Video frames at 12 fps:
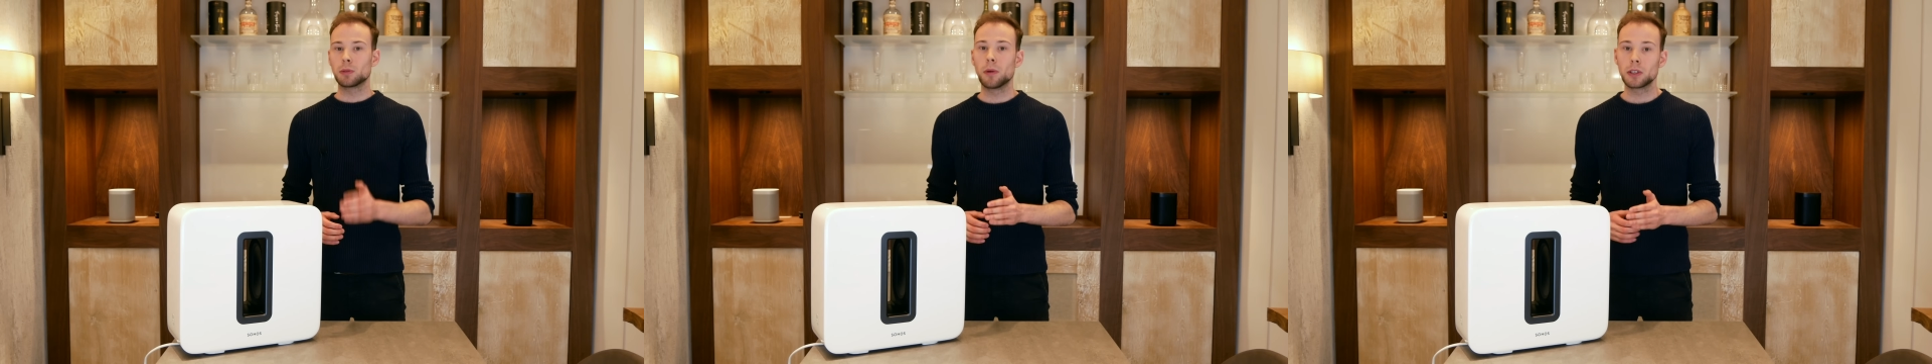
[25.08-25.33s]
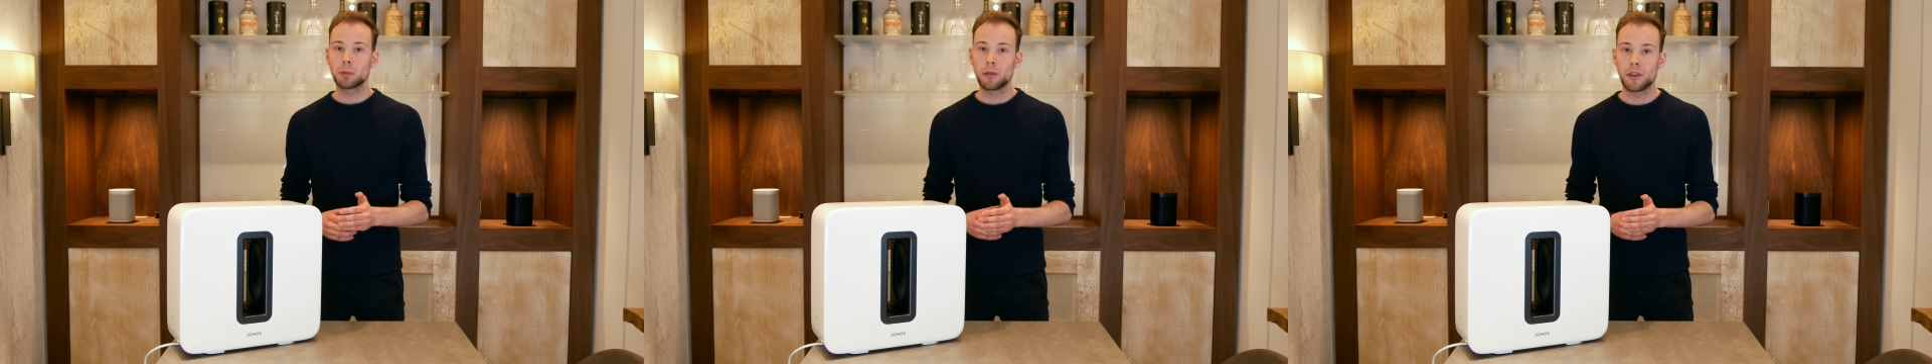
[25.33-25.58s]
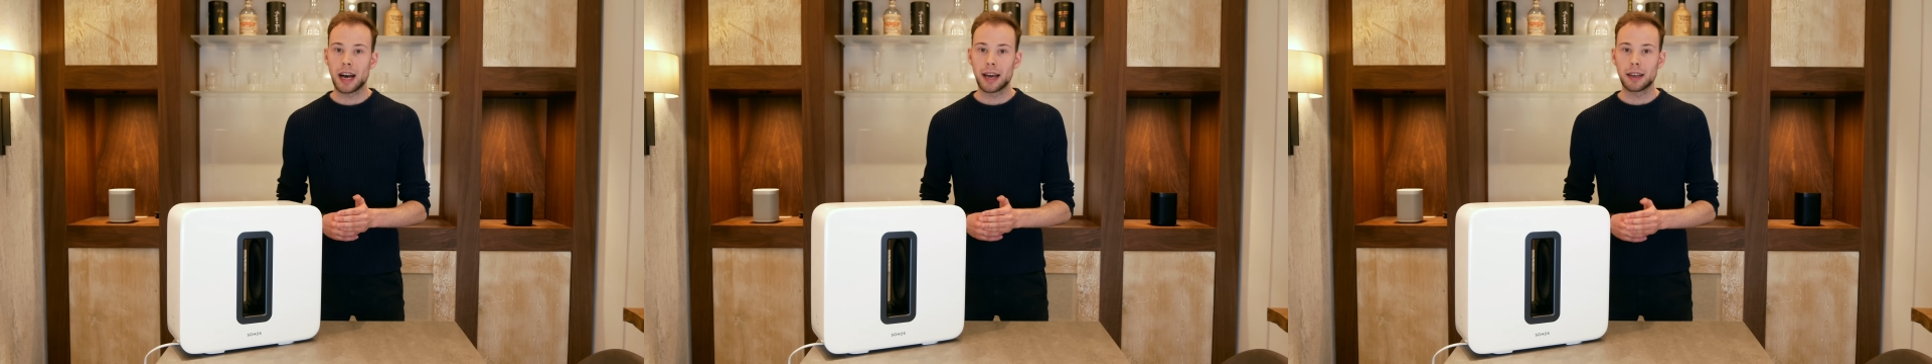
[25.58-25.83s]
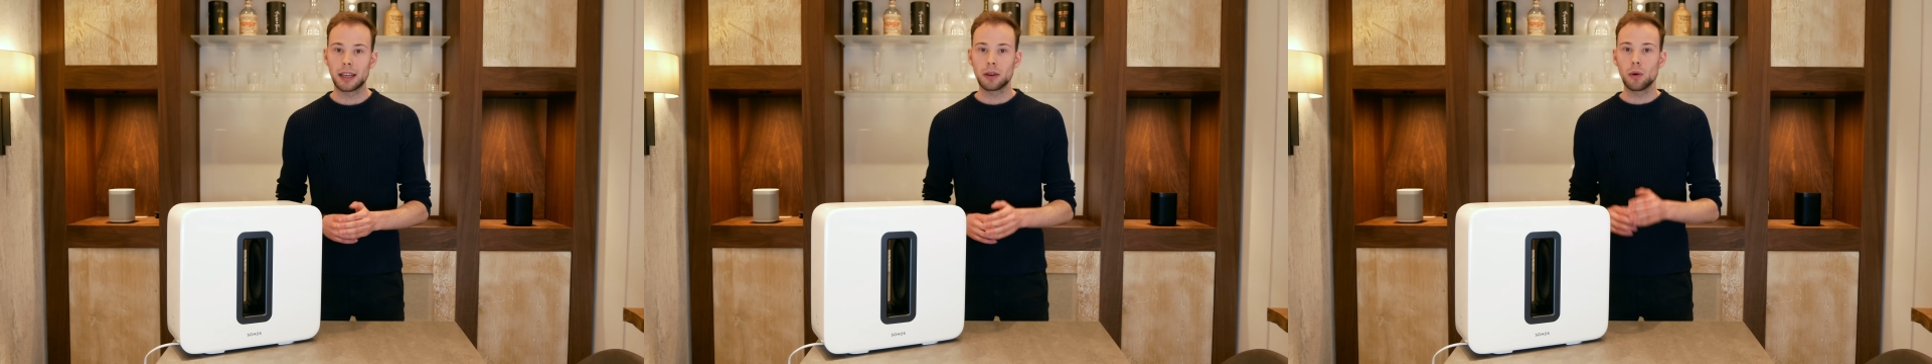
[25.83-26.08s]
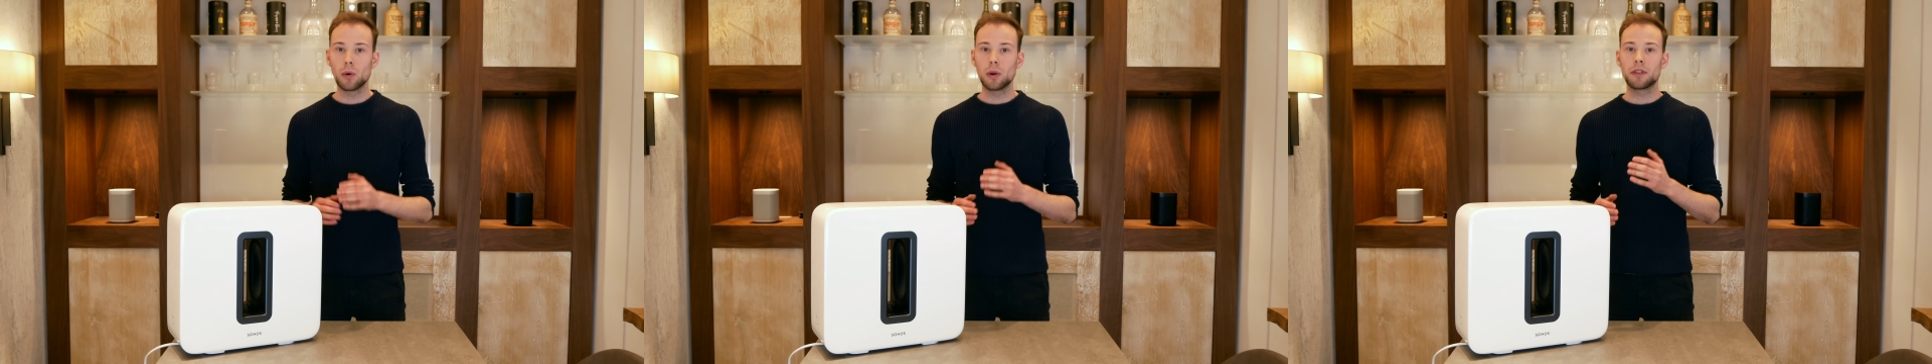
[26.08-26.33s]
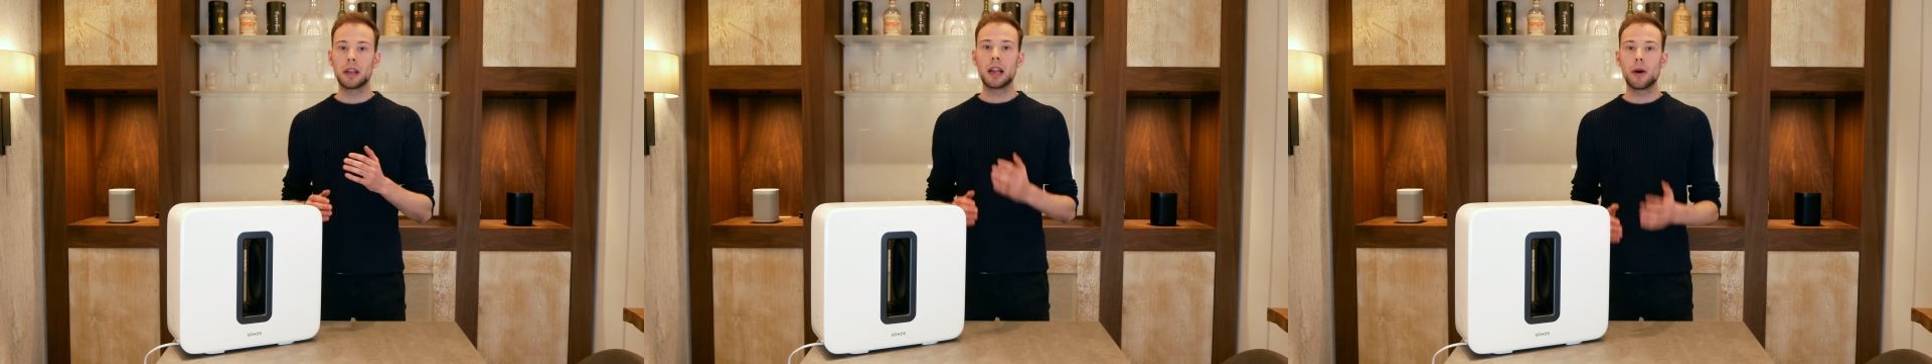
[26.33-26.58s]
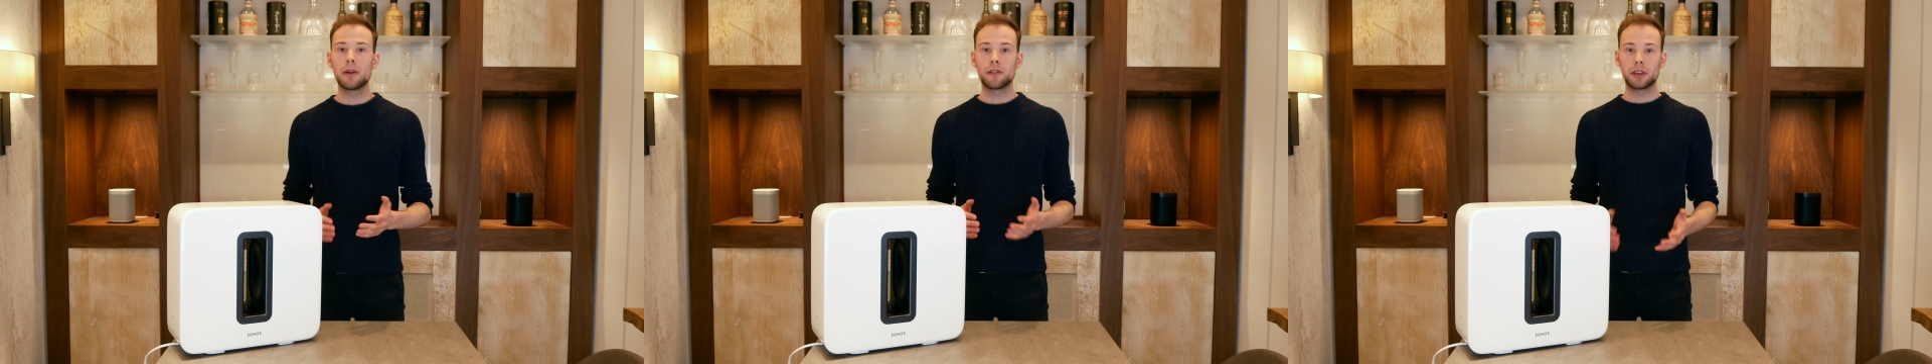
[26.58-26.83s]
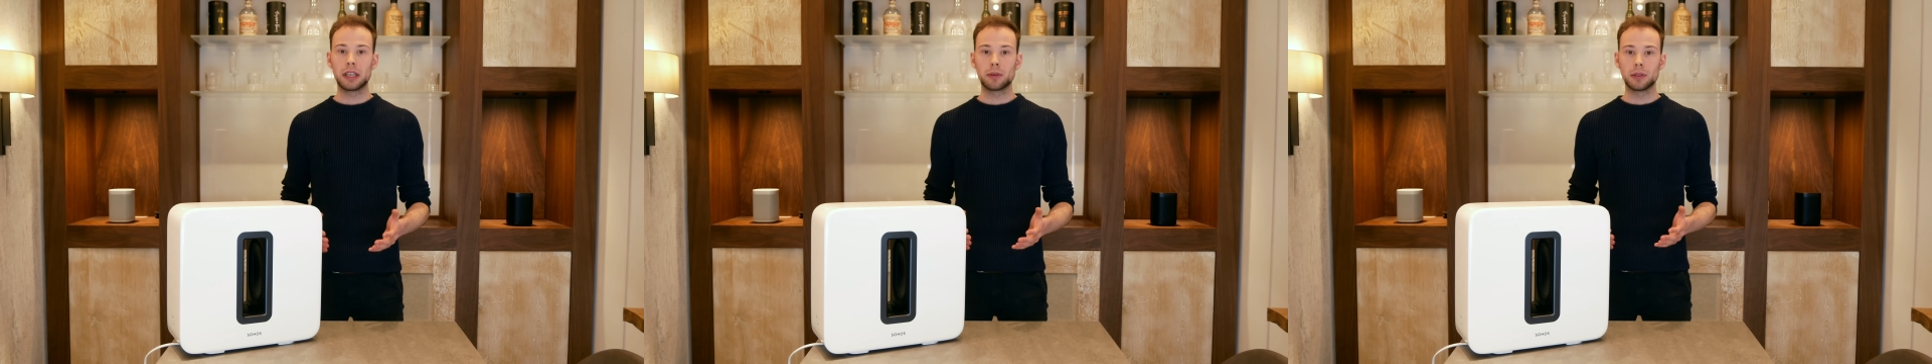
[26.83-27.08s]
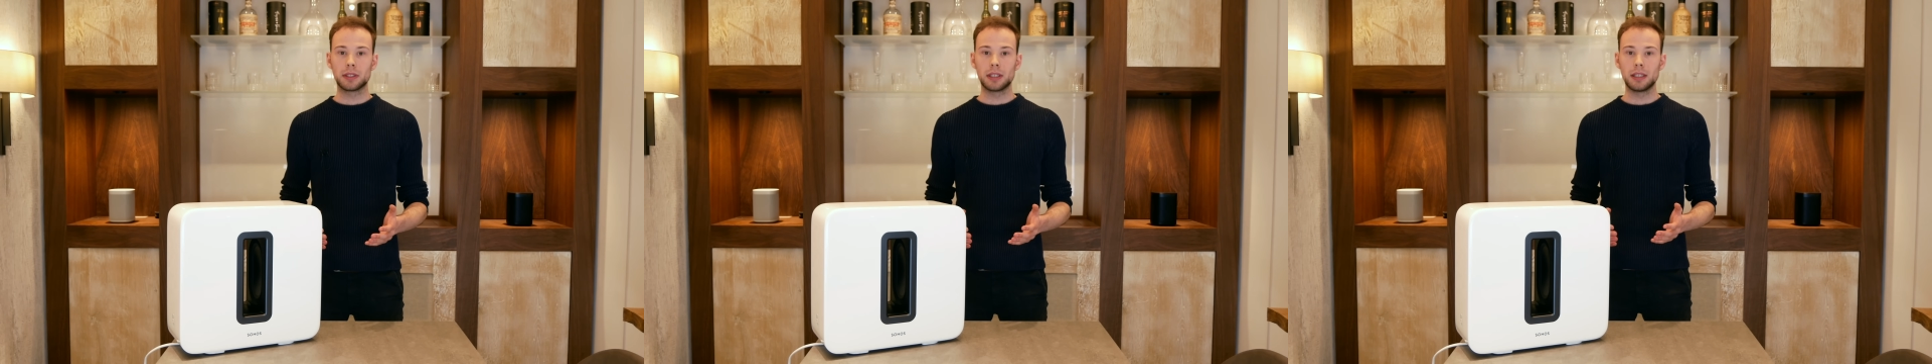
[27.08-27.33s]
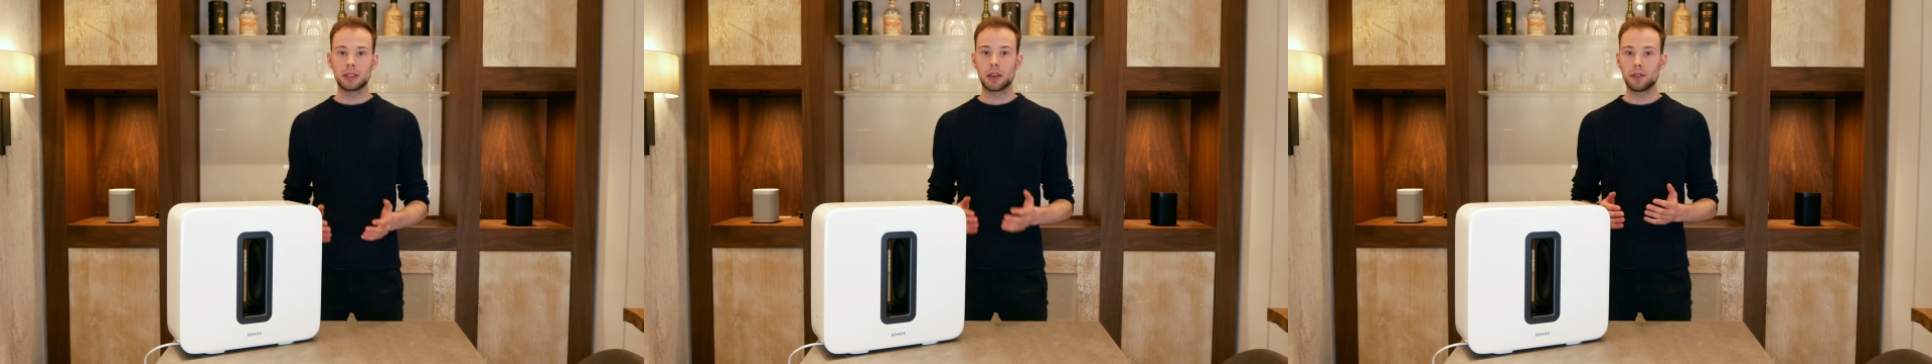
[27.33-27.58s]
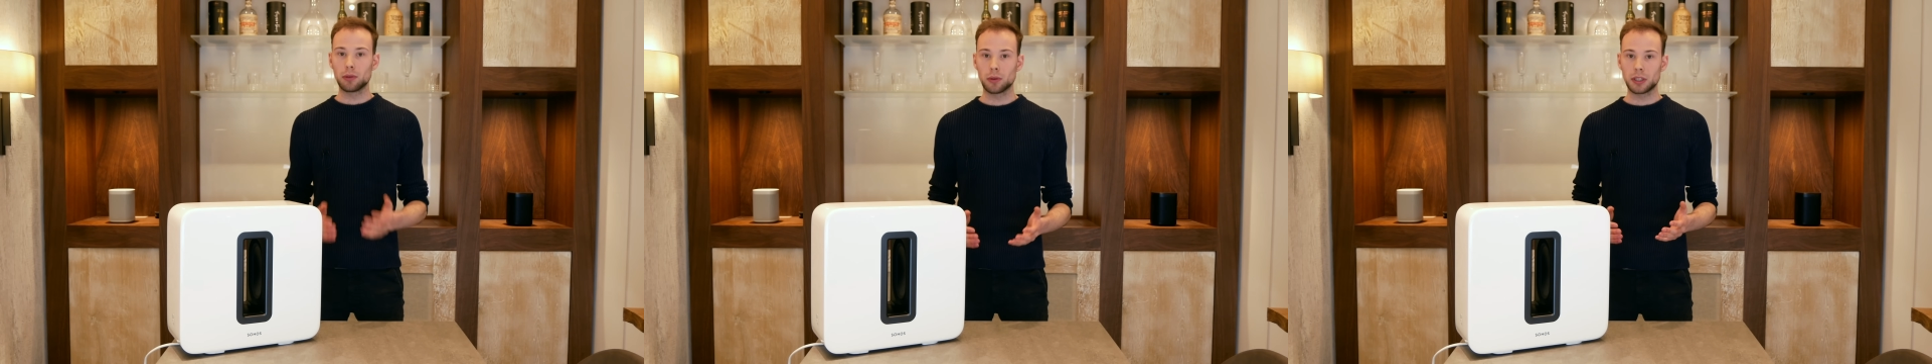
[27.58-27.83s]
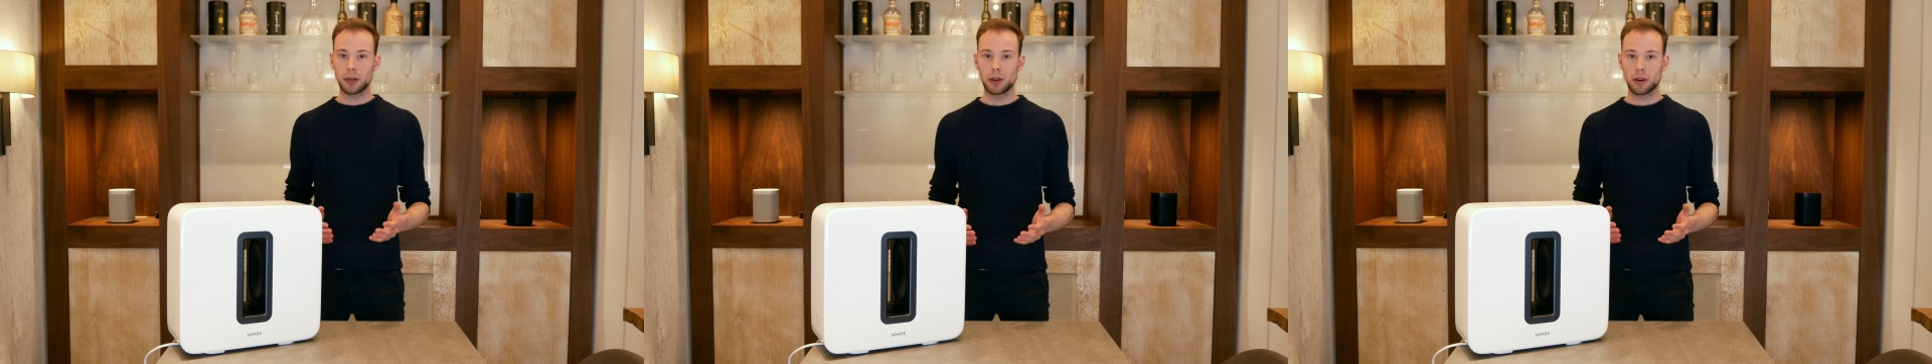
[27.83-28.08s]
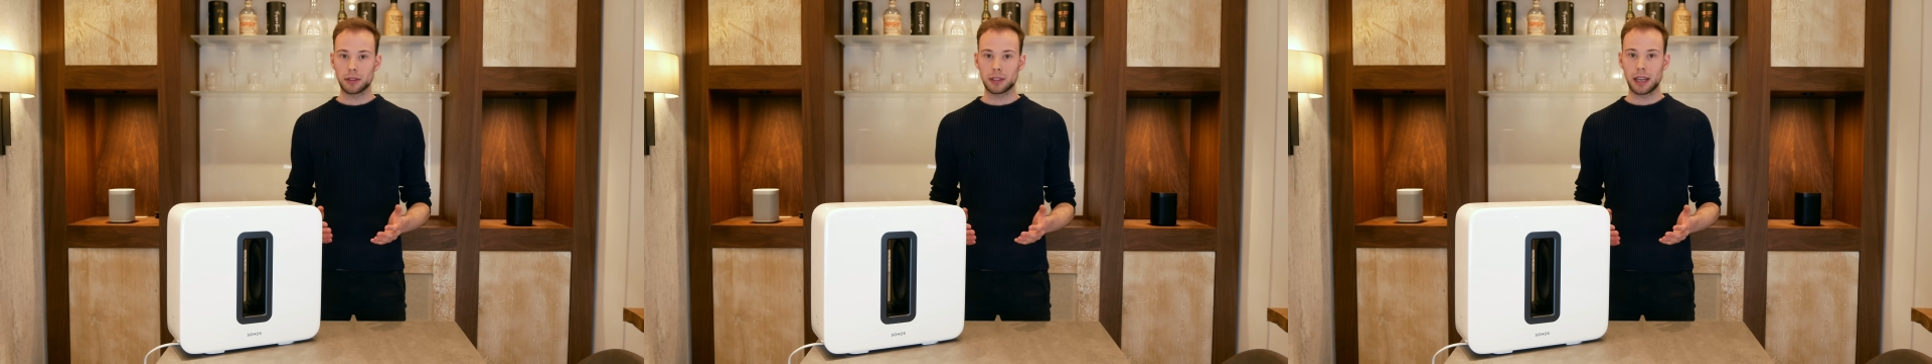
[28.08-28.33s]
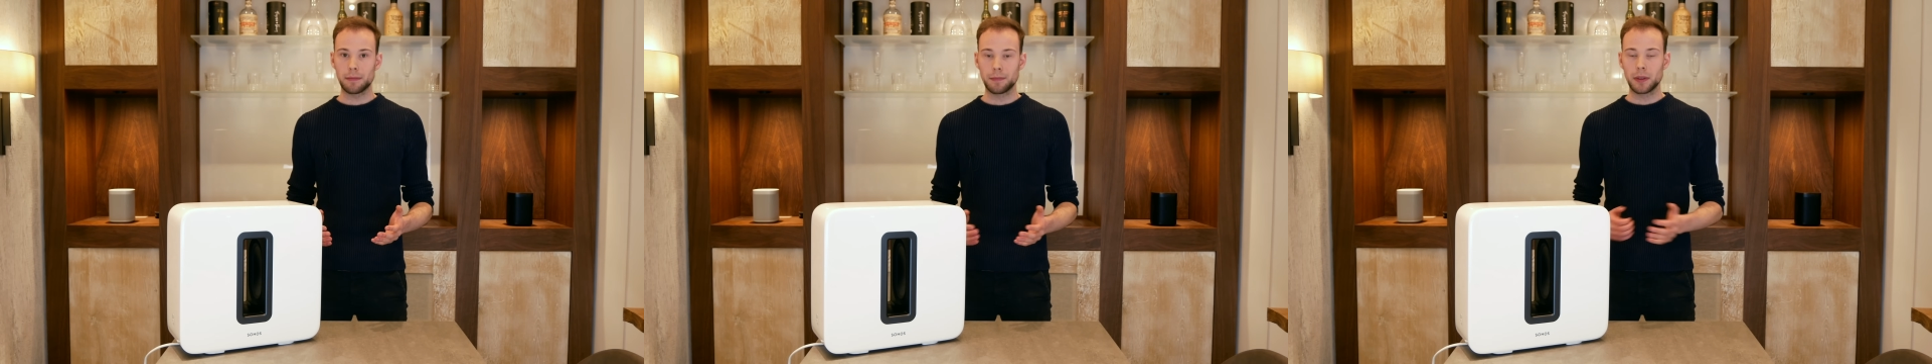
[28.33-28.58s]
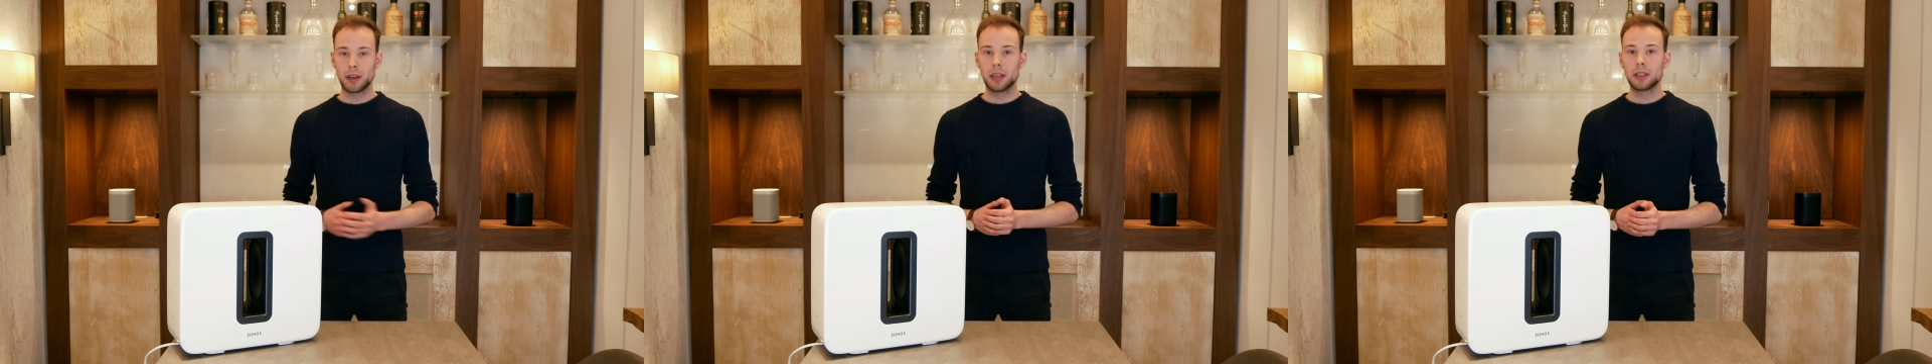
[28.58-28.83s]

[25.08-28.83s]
responsible for handling all of the lower frequencies of your audio content.